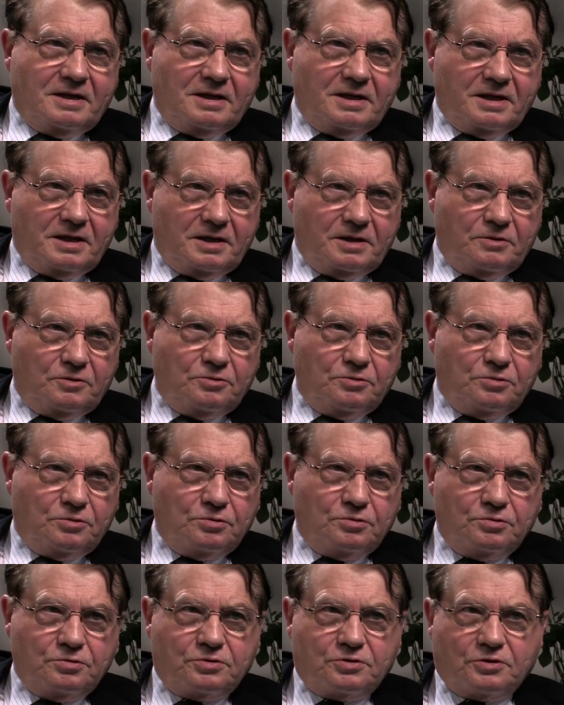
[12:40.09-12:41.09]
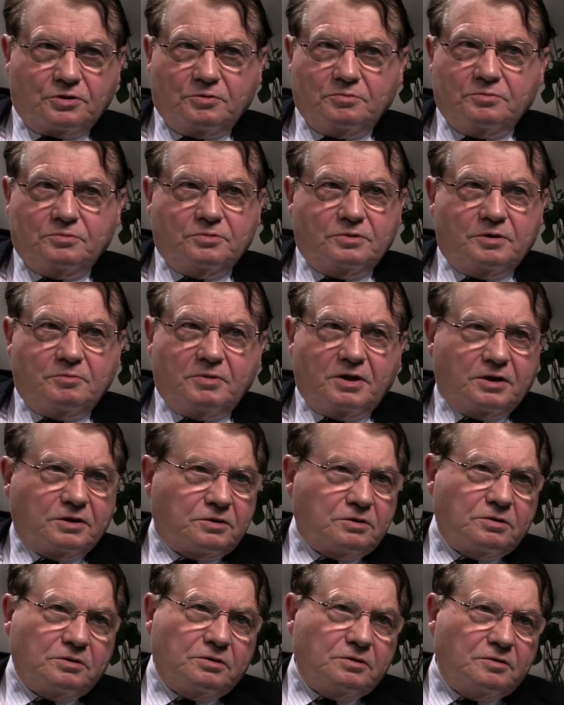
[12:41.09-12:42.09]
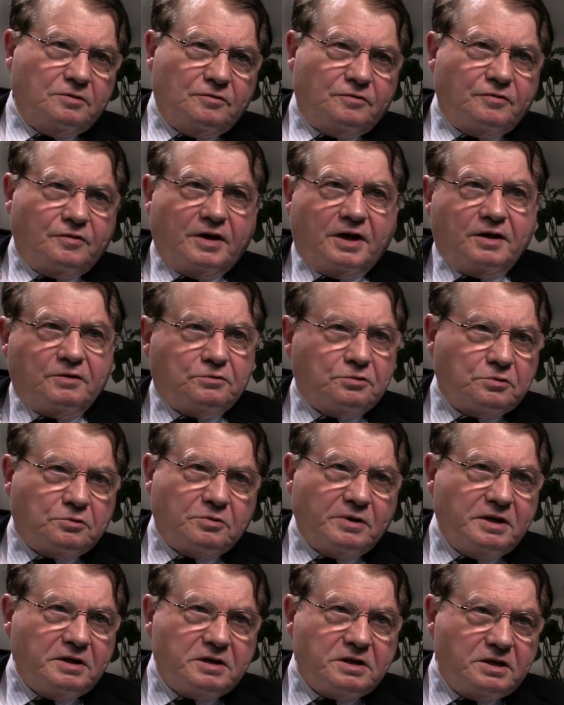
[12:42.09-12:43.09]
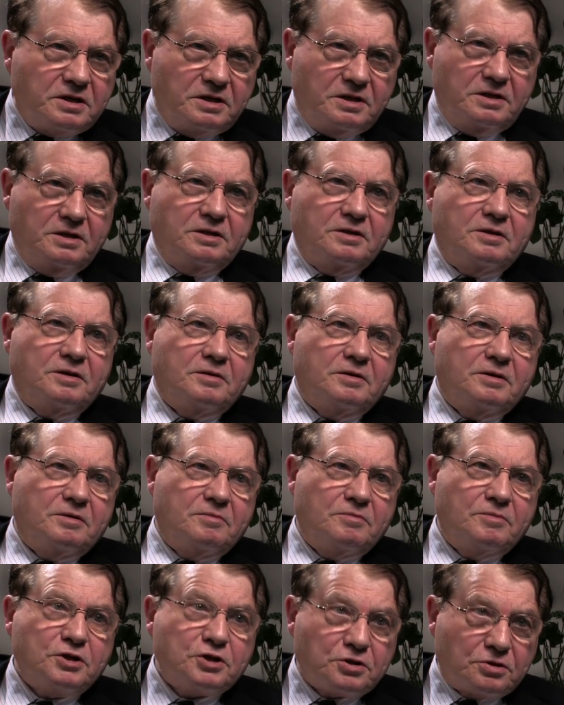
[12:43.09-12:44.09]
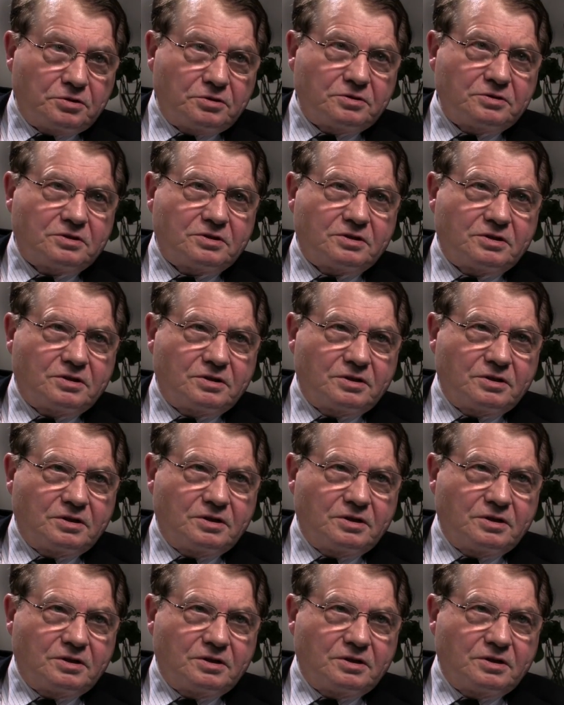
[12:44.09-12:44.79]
and you do some about 5 to 20 measures